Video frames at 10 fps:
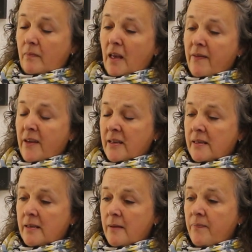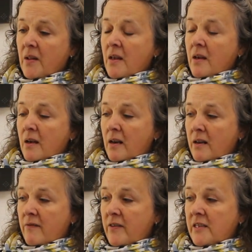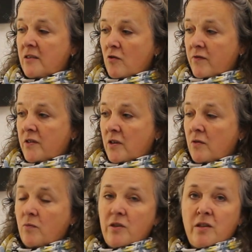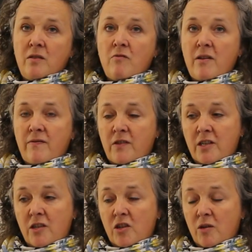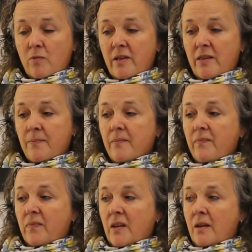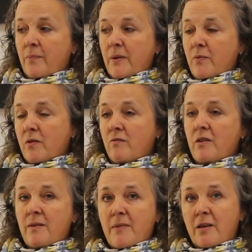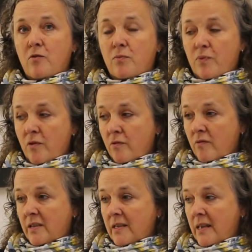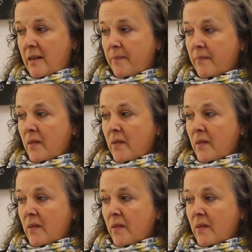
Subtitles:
And that's a lovely soft stone which is great for teaching with, and people can really make good progress there.